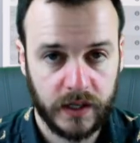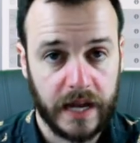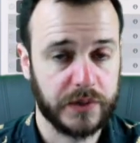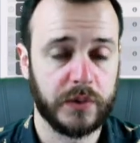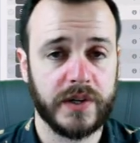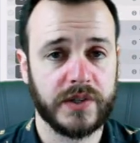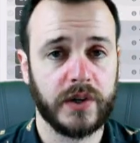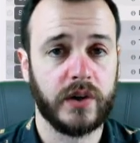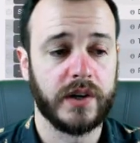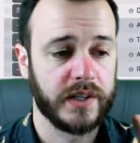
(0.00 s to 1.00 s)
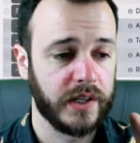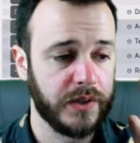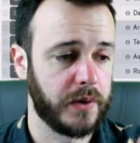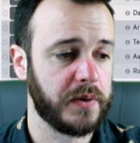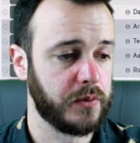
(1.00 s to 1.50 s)
As always, though, guys, thank you
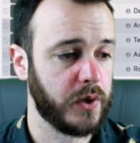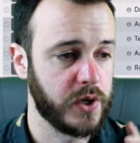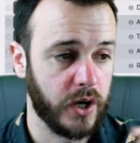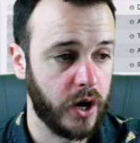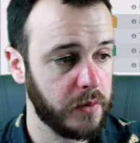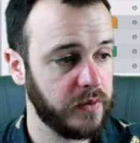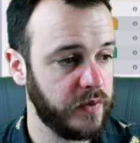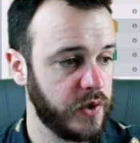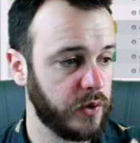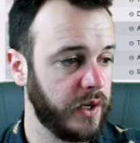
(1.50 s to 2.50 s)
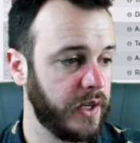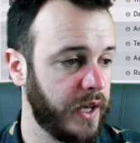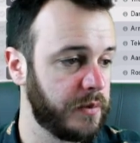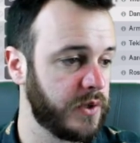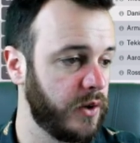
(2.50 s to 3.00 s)
so much for watching. I hope you've enjoyed
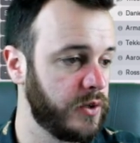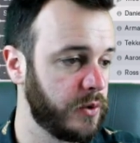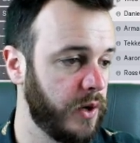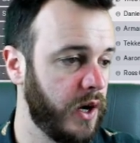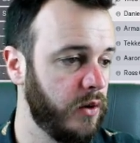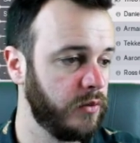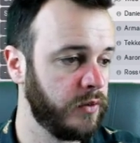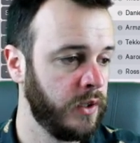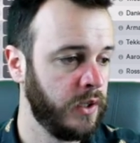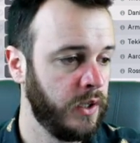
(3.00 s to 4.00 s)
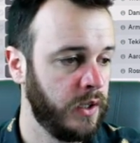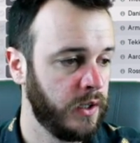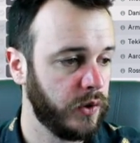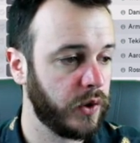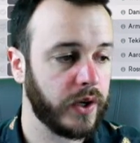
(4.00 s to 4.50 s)
episode 12.
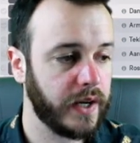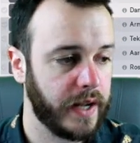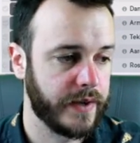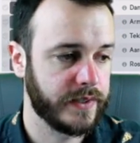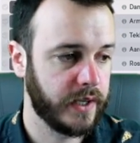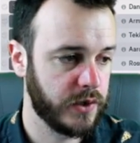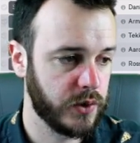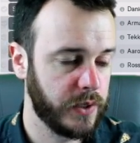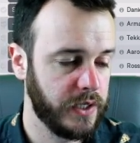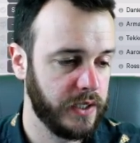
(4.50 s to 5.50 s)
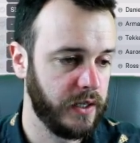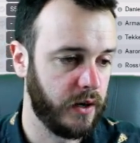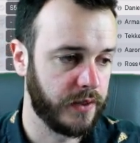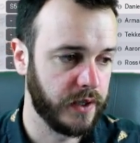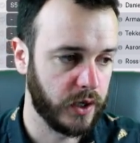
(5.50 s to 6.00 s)
Looking at our schedule here,
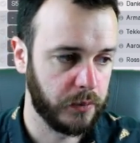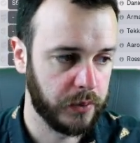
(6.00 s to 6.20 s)
I think I'll